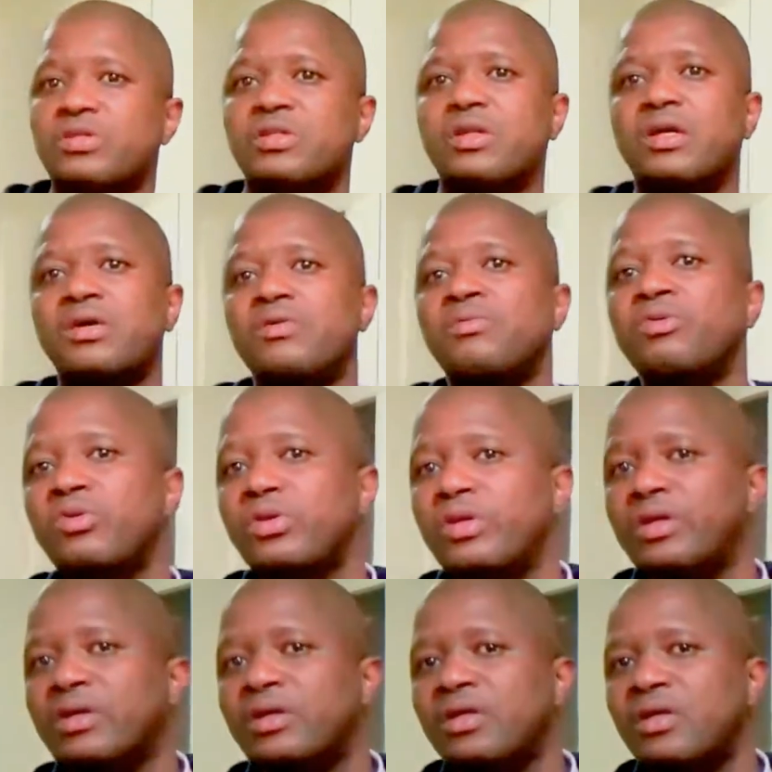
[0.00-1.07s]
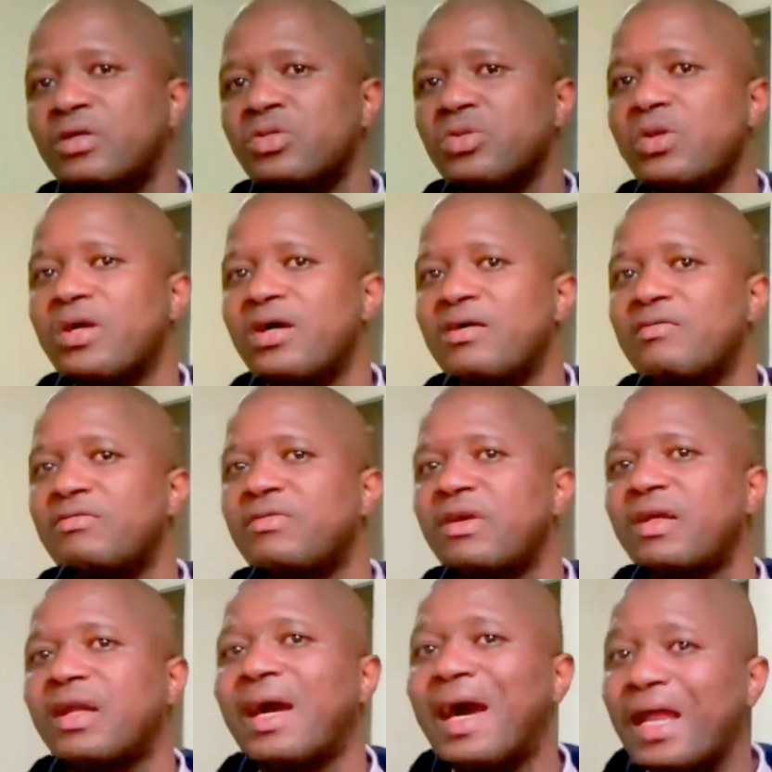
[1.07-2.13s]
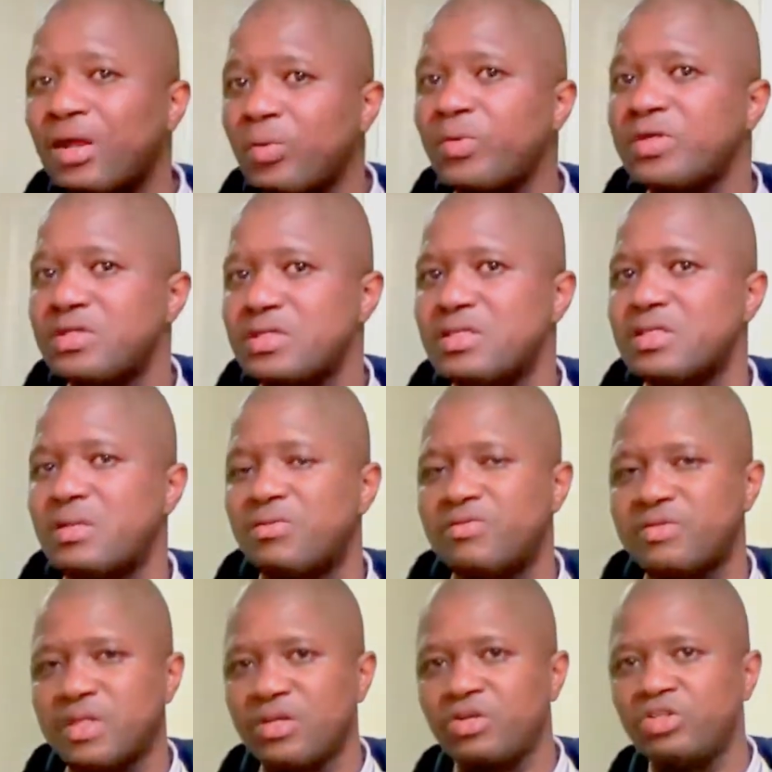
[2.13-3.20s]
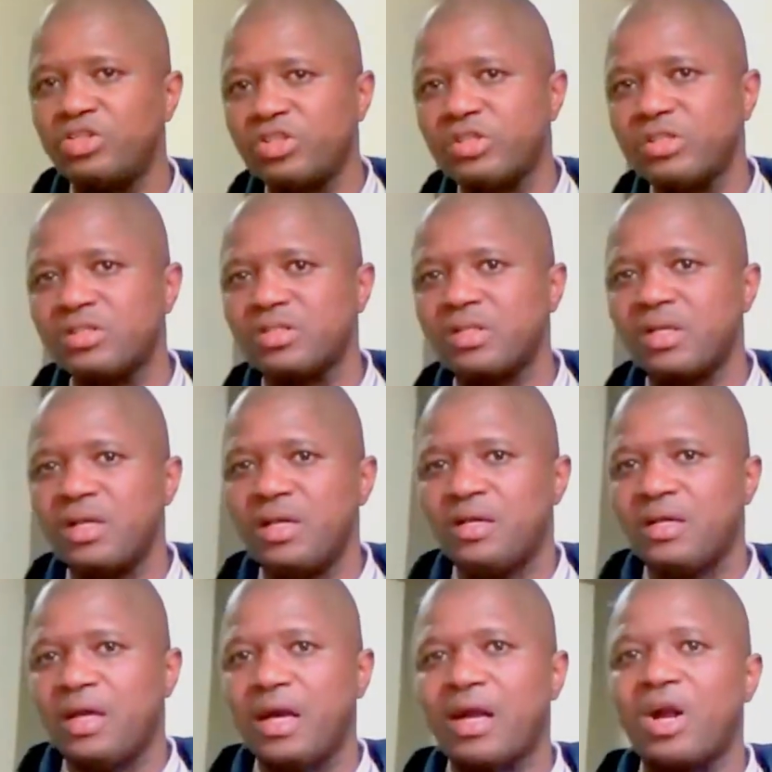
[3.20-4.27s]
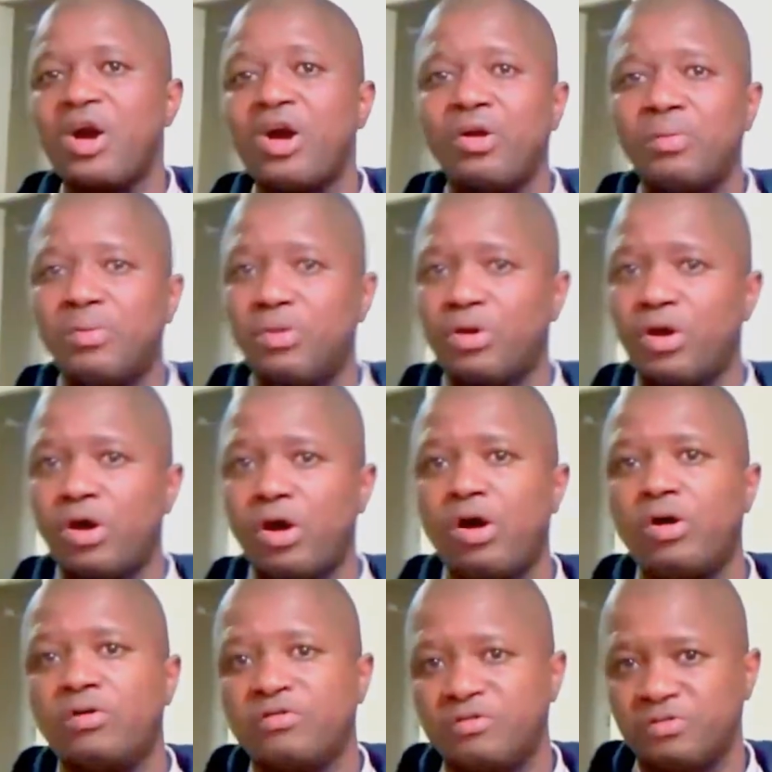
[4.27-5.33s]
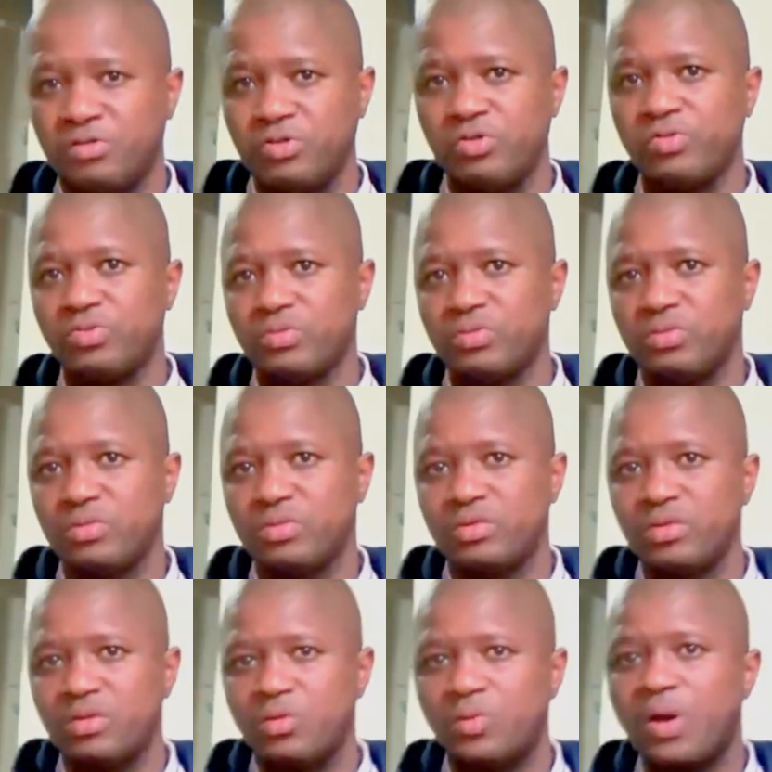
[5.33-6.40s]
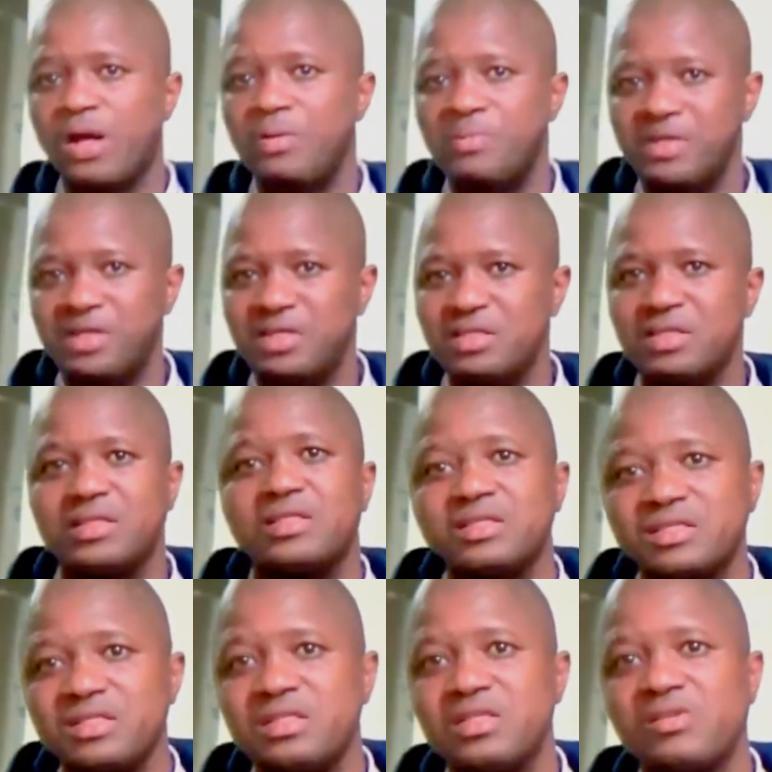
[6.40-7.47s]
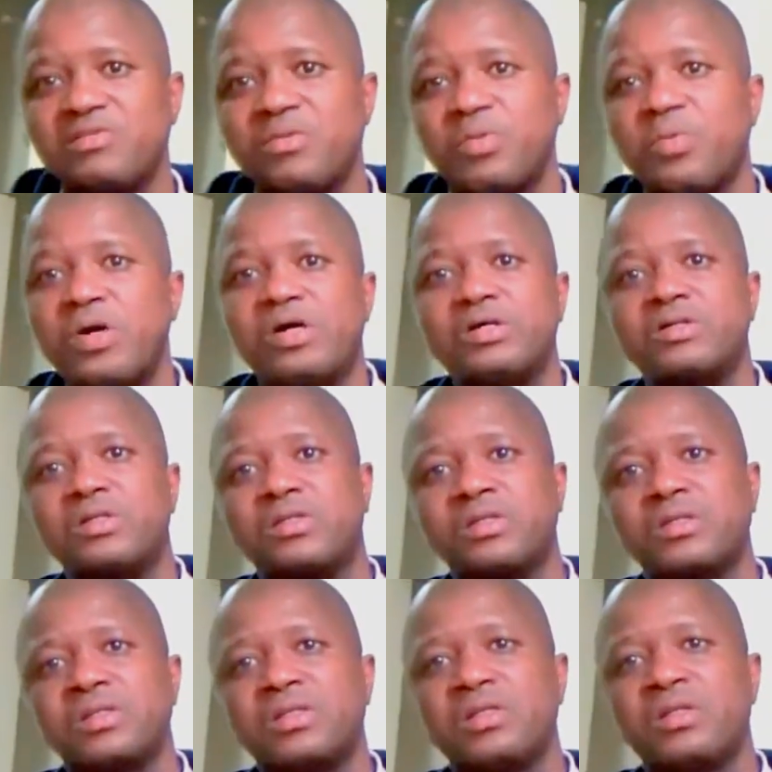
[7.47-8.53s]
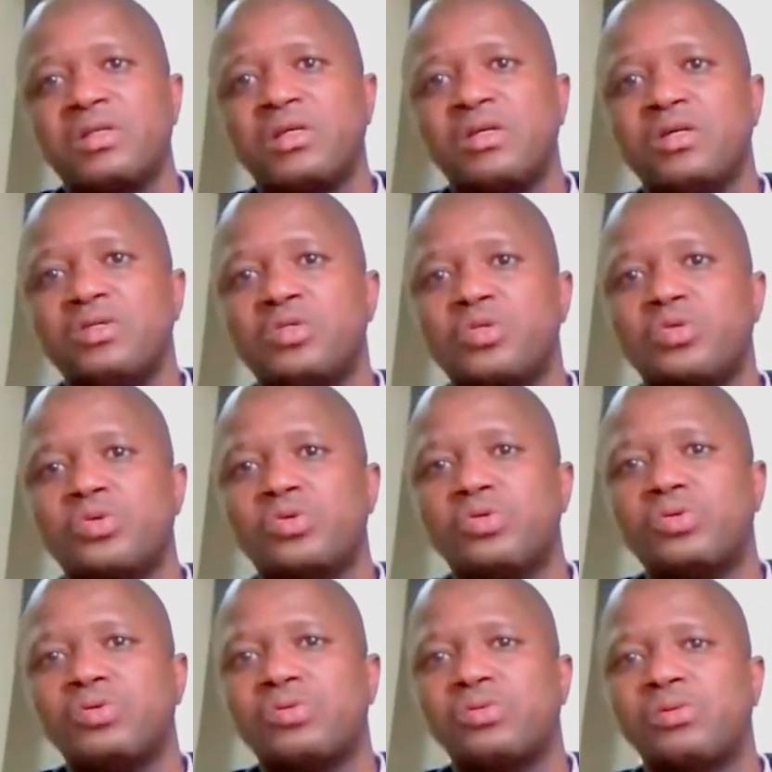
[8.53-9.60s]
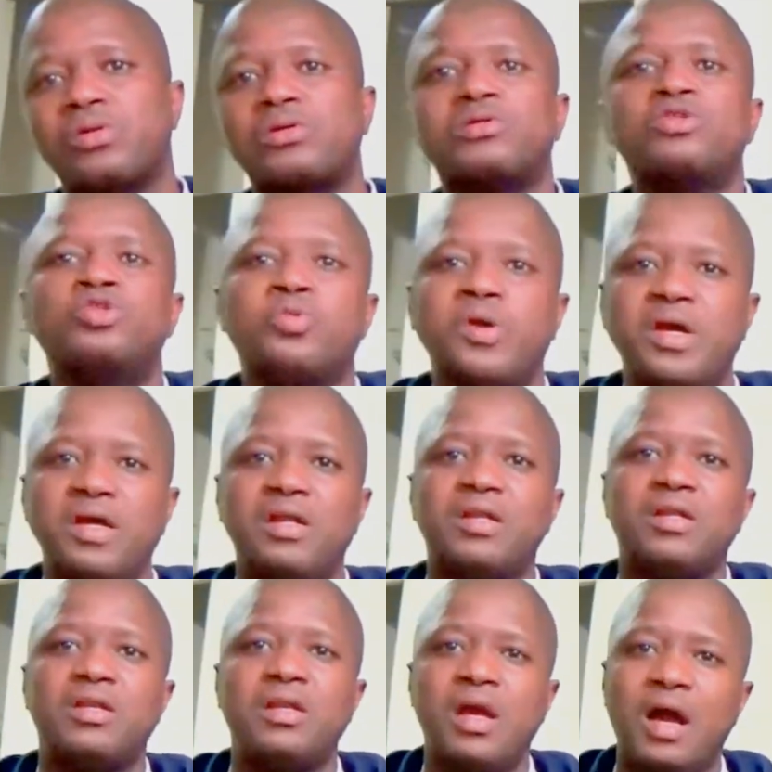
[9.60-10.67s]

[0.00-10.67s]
who are emerging from wars and Ebola to have an adequate system of second chance. I call upon all of you, well-meaning citizens of the world,